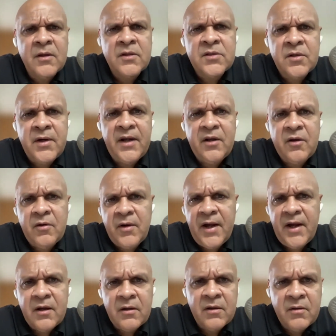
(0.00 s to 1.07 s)
So net to
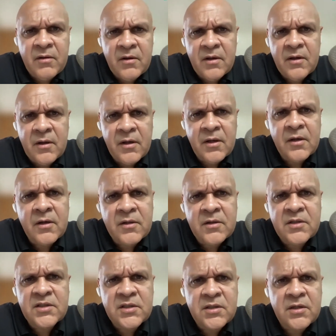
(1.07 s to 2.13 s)
net,
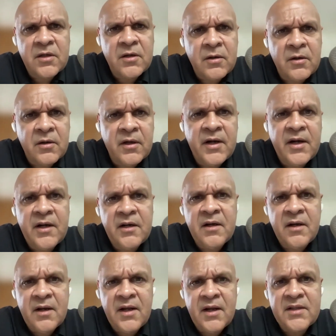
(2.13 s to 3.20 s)
this
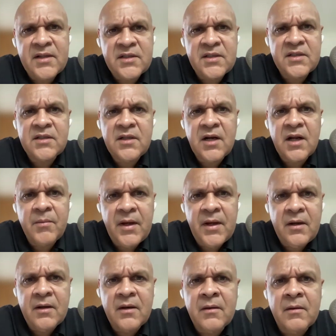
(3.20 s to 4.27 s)
CreditAccess
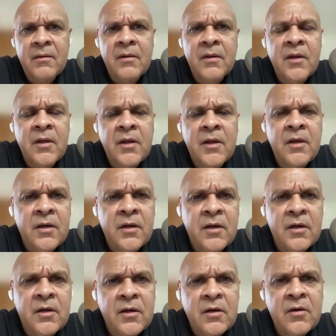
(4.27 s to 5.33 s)
Grameen,
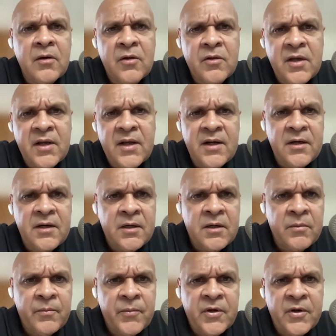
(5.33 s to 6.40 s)
on the credit
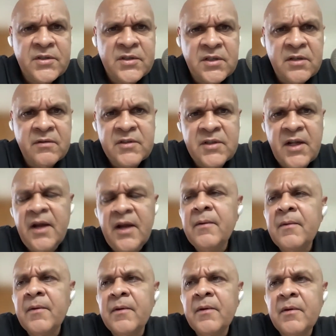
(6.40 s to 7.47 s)
the positive side,
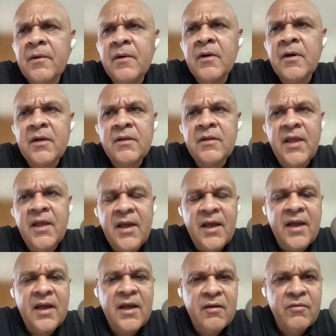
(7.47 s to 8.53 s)
they
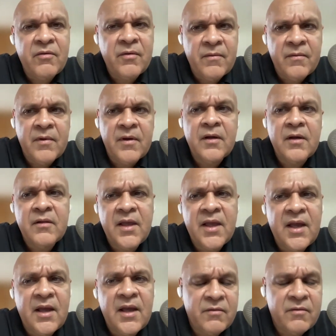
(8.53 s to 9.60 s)
have
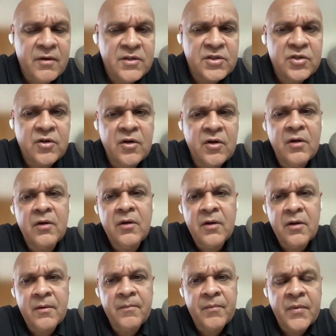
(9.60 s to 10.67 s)
a
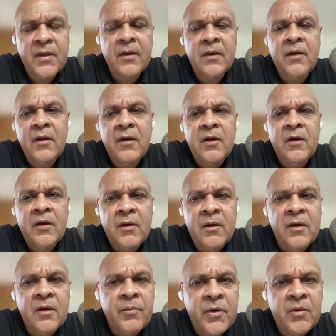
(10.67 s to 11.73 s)
strong
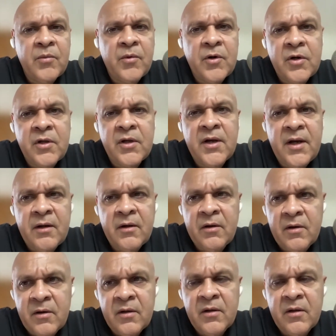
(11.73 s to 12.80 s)
promoter and
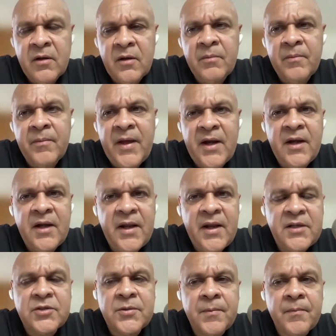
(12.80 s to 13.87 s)

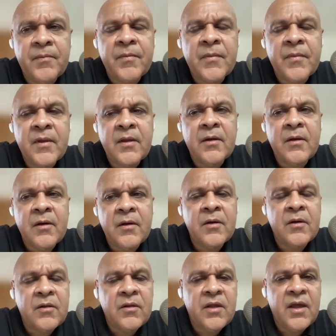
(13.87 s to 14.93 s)
parentage.
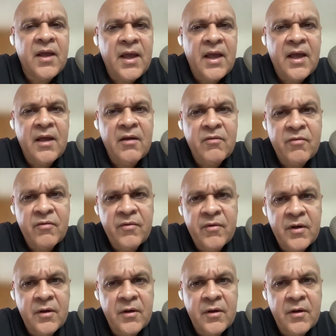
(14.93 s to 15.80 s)
They have